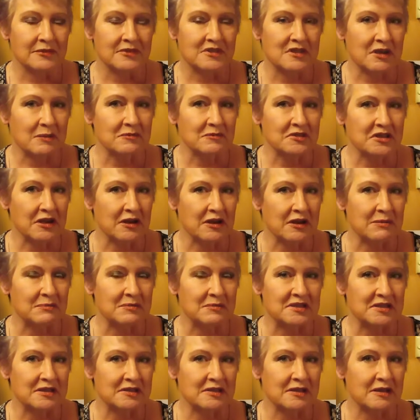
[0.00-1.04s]

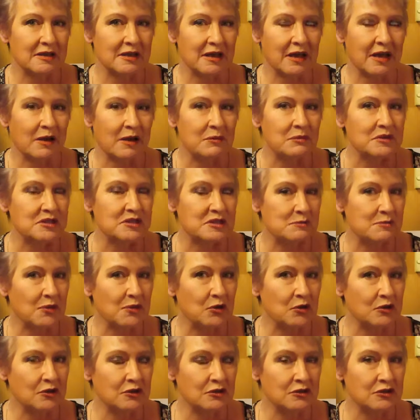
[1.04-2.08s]
Sometimes I was
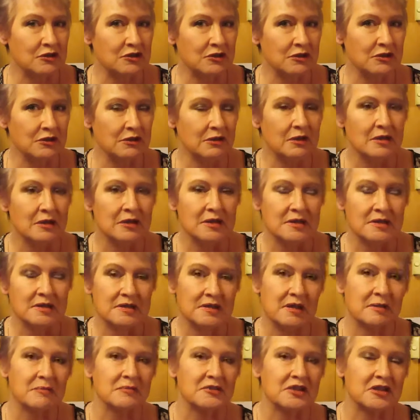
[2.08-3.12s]
spoken to,
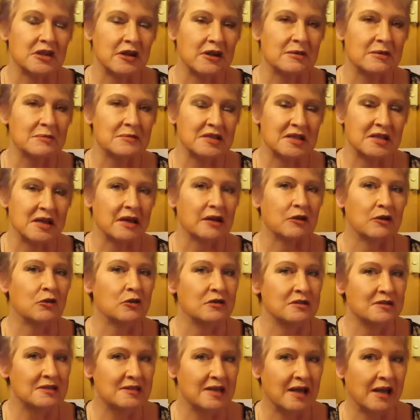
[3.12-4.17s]
sometimes I
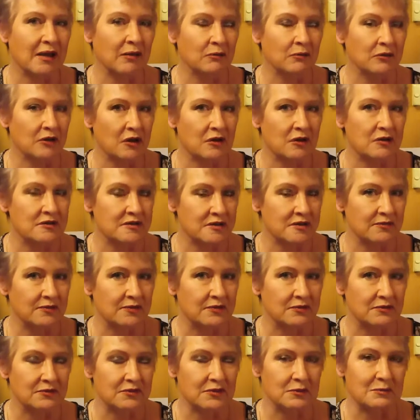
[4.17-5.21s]
got downloads
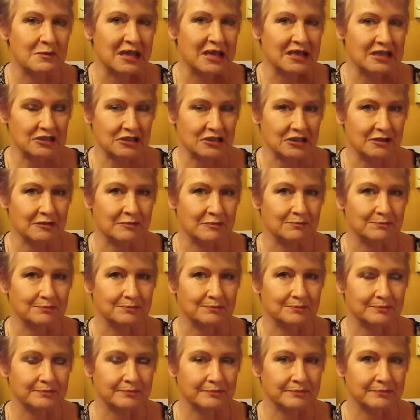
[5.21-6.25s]
of information.
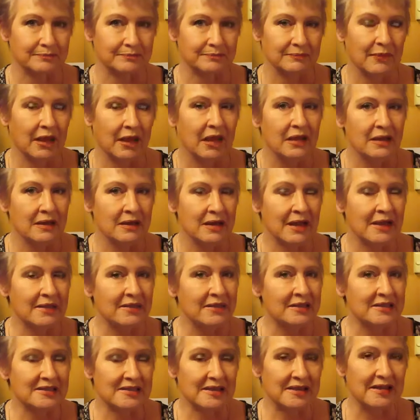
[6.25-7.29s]

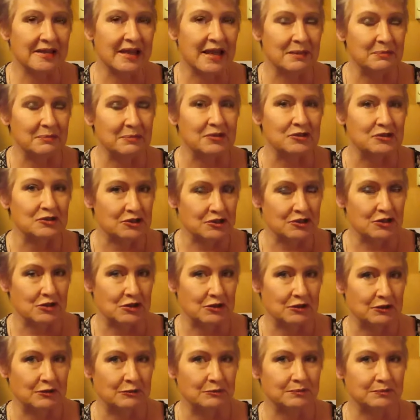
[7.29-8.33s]
And this can happen to
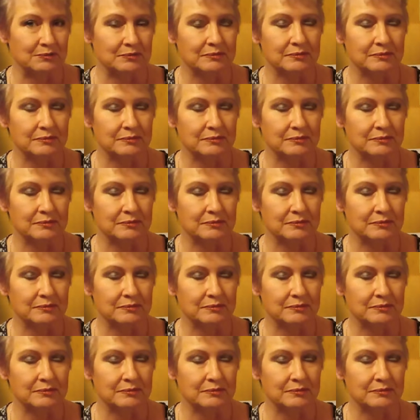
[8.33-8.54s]
you.